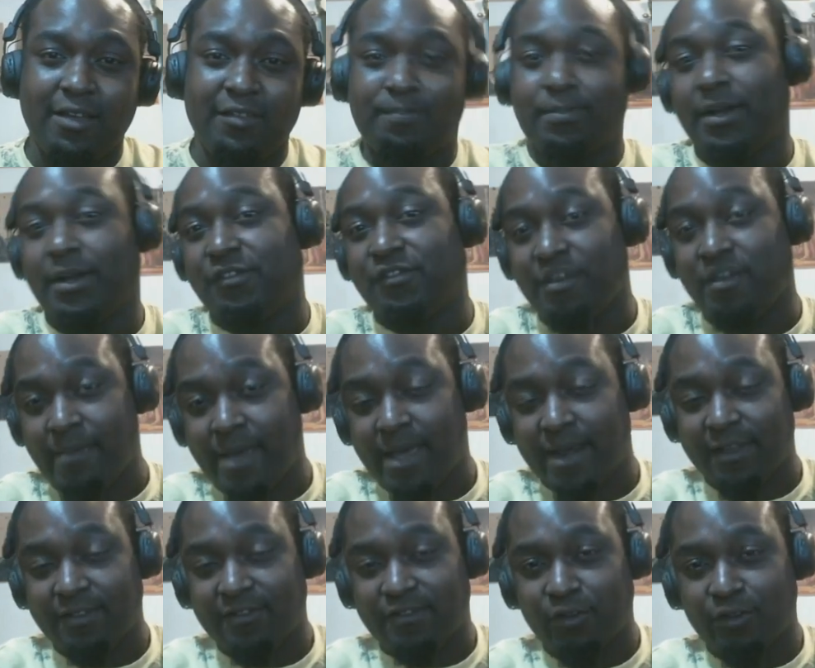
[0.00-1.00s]
But she
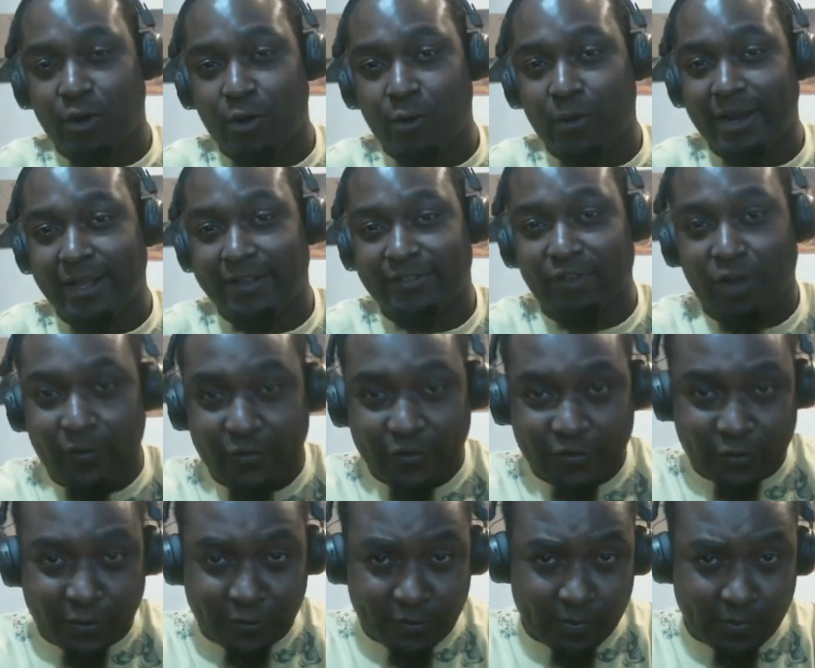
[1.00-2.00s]
managed to coalesce all the
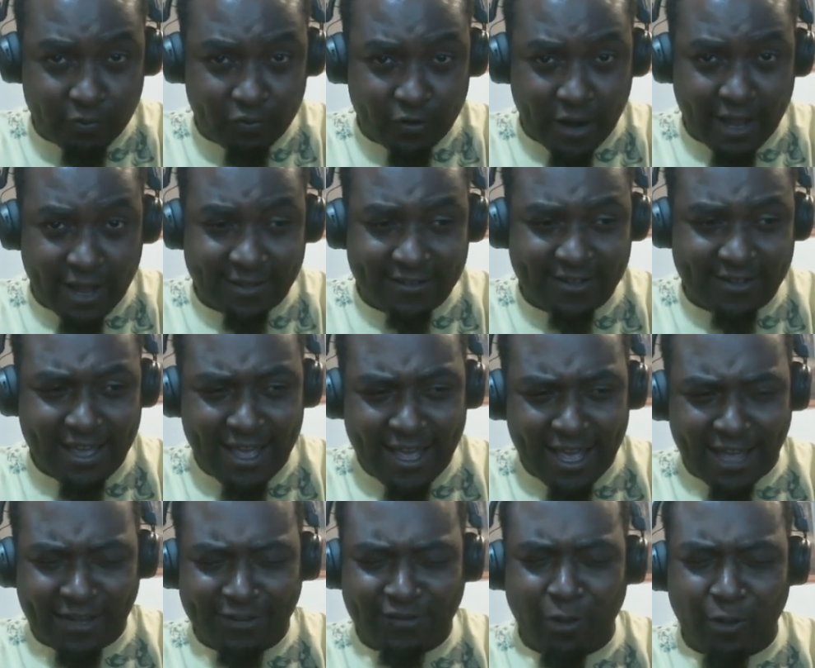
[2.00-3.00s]
strength of the dragons
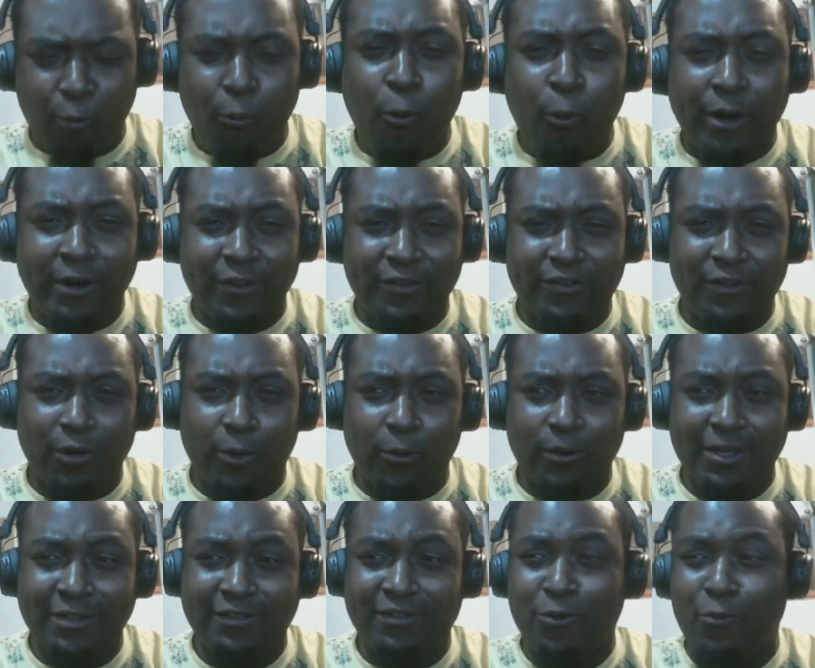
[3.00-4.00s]
into one
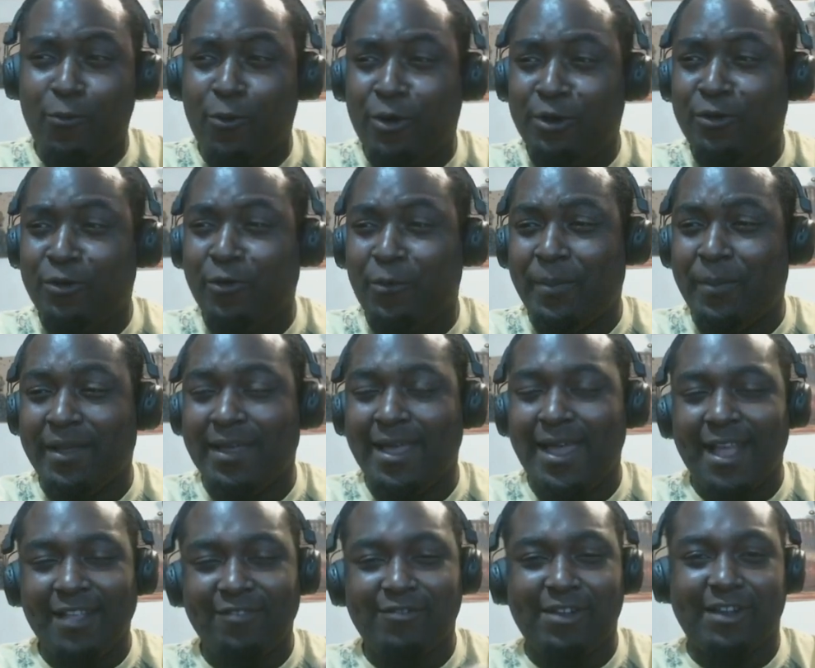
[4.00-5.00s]
assault, into one grouping
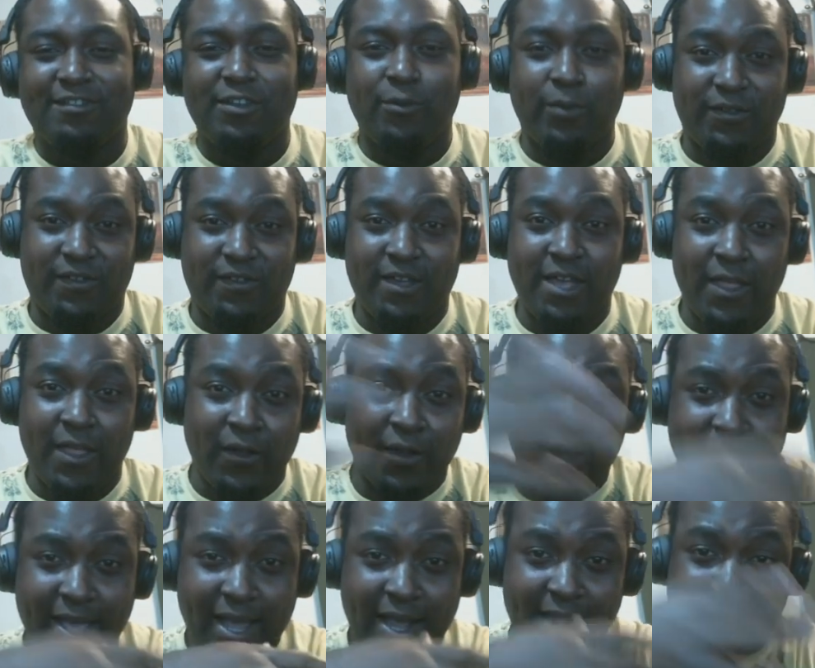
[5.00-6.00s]
to actually work together.
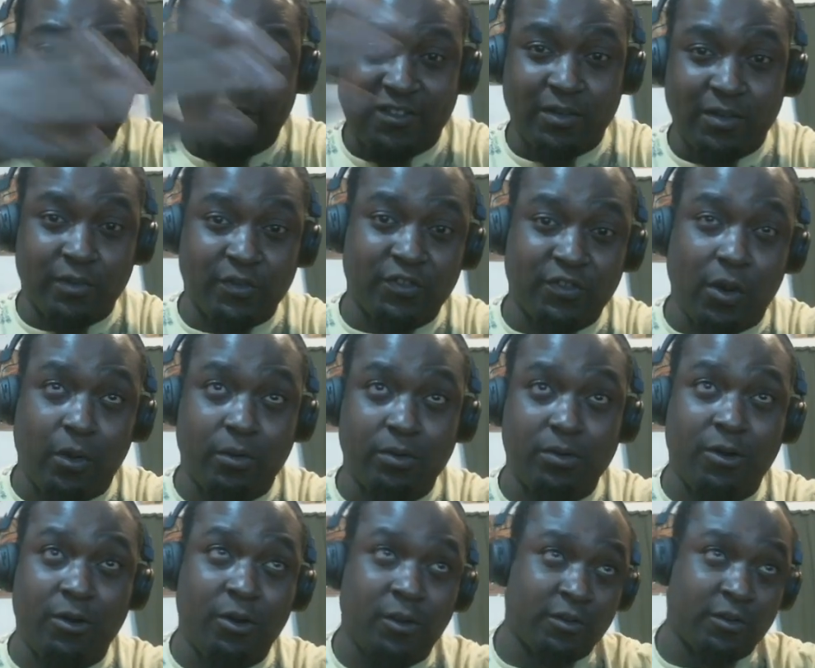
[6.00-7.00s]
And this is the result.
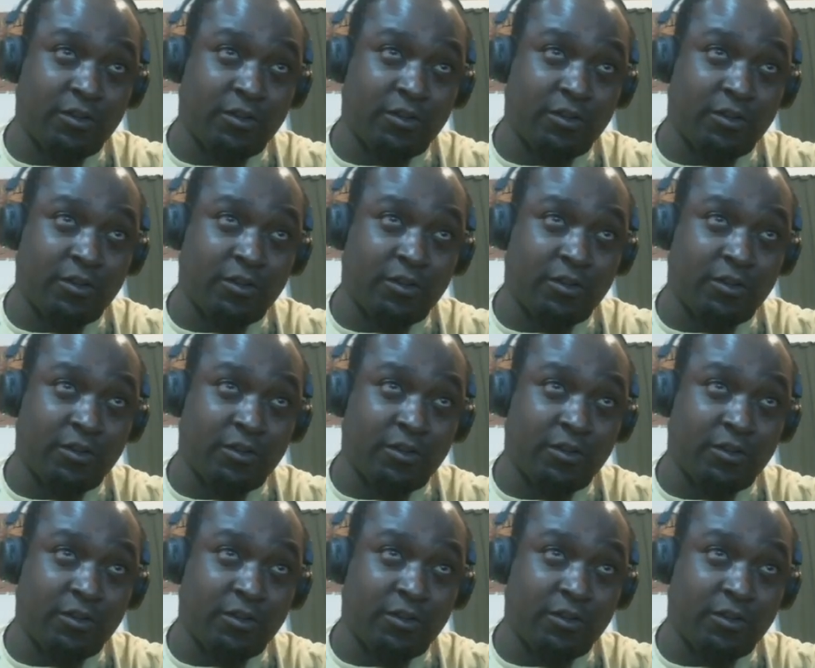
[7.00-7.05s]
All the